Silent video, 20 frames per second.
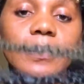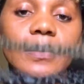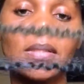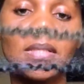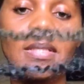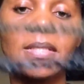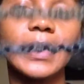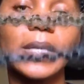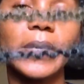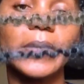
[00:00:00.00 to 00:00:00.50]

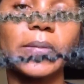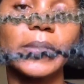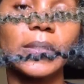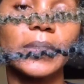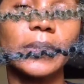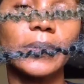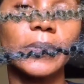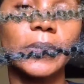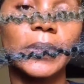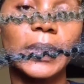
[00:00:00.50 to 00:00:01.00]
This is how they
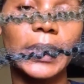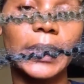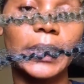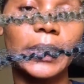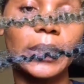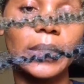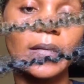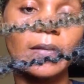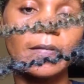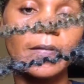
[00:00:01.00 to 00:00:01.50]
look
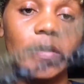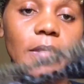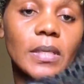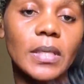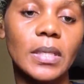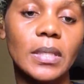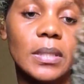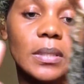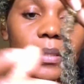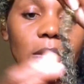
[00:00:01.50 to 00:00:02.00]
like
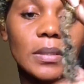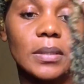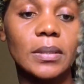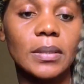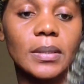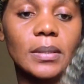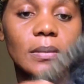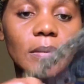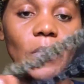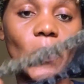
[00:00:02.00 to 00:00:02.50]
after
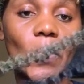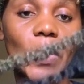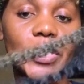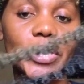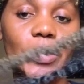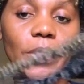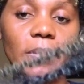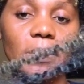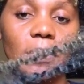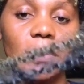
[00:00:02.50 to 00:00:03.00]

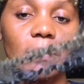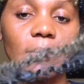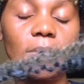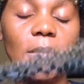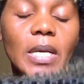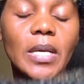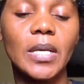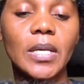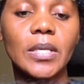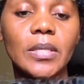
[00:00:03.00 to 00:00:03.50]
washing them.
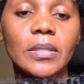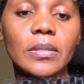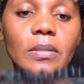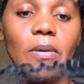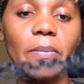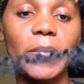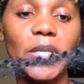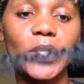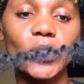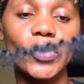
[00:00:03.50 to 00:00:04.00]

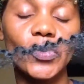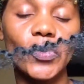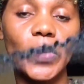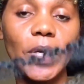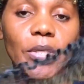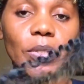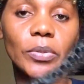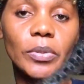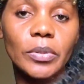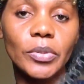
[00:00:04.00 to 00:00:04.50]
So make sure
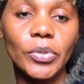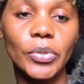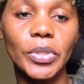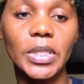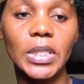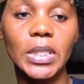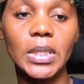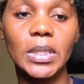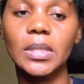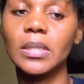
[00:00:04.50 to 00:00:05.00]
you
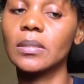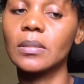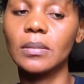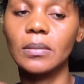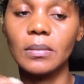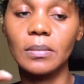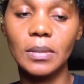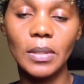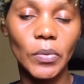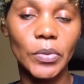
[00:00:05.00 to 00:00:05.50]
do it,
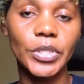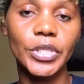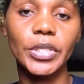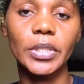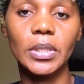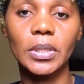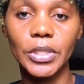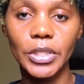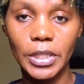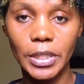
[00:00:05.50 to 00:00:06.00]
the
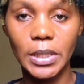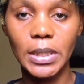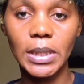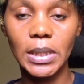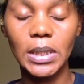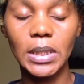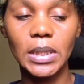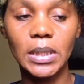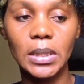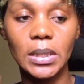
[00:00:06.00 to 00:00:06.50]
washing
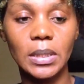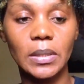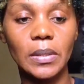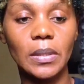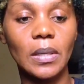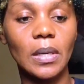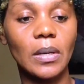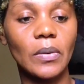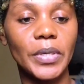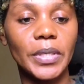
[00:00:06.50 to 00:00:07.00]
gently,
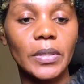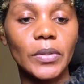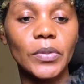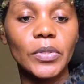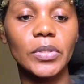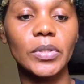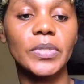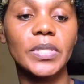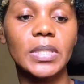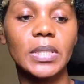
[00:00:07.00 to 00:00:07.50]

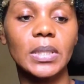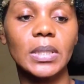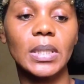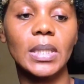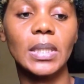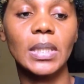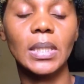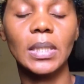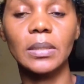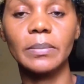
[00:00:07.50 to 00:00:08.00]
without losing
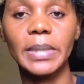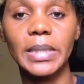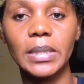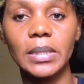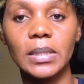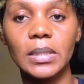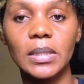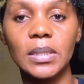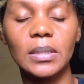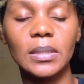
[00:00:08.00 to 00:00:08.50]
the curl
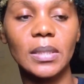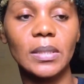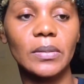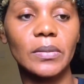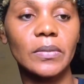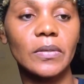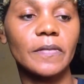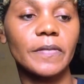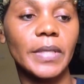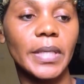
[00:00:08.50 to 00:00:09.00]
pattern, the
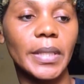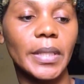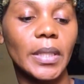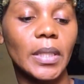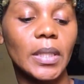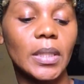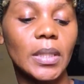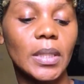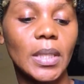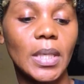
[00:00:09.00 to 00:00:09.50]
look of the
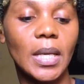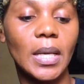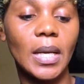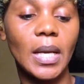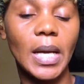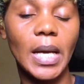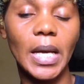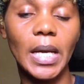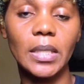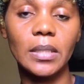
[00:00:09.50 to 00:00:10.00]
hair.
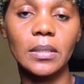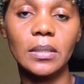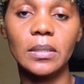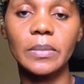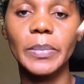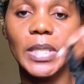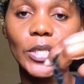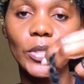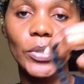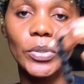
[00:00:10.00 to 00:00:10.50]
I
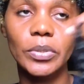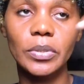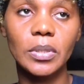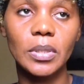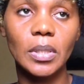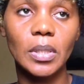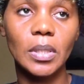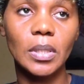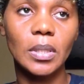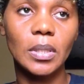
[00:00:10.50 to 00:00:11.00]
simply used
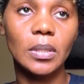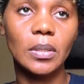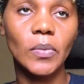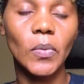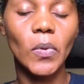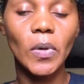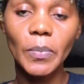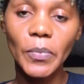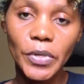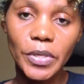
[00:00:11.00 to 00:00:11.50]

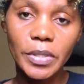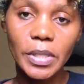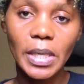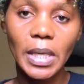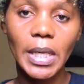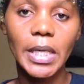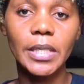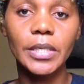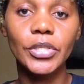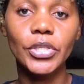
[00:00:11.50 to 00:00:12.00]
warm
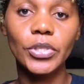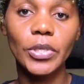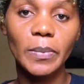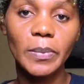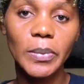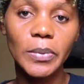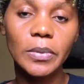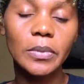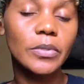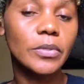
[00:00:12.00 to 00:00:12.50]
water and
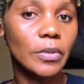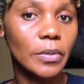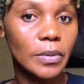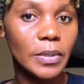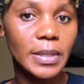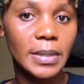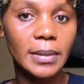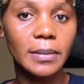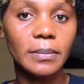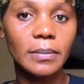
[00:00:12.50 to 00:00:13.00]
shampoo,
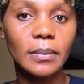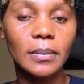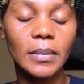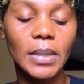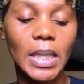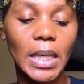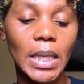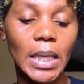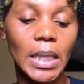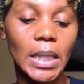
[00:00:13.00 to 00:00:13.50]
soak them
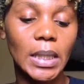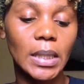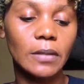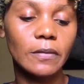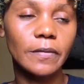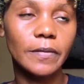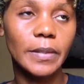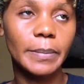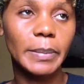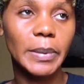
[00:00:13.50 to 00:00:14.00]

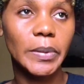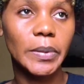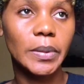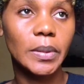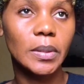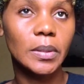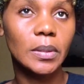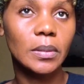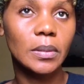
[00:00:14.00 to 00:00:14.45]
for about